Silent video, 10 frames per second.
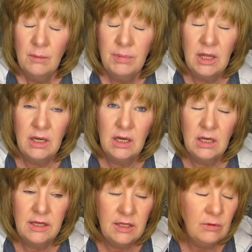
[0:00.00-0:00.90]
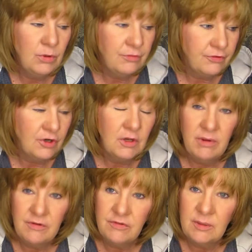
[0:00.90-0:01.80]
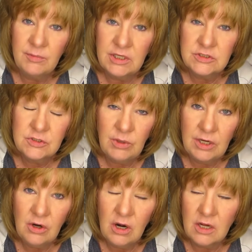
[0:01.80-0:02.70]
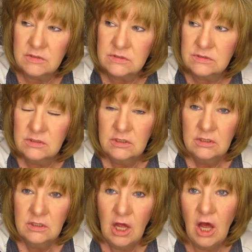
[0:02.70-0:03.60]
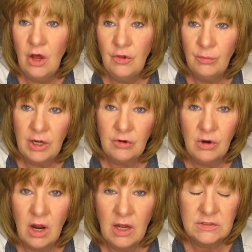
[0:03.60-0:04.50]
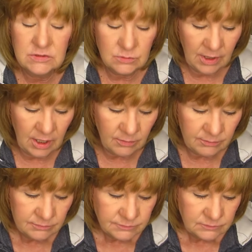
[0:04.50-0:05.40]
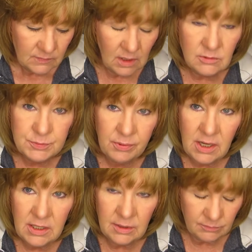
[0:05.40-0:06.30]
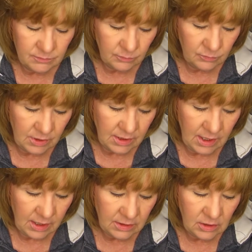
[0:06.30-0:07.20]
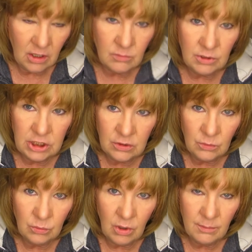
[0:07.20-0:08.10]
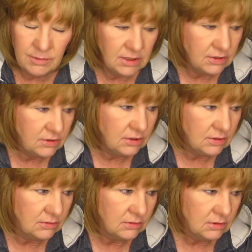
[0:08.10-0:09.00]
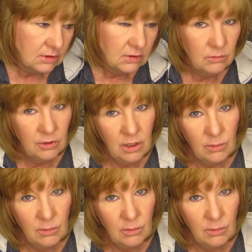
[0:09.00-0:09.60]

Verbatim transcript: But he referred to my family as the Red Cross. Oh, the Red Cross. Well, I was praying one day, God, what do you want me to do? Well, not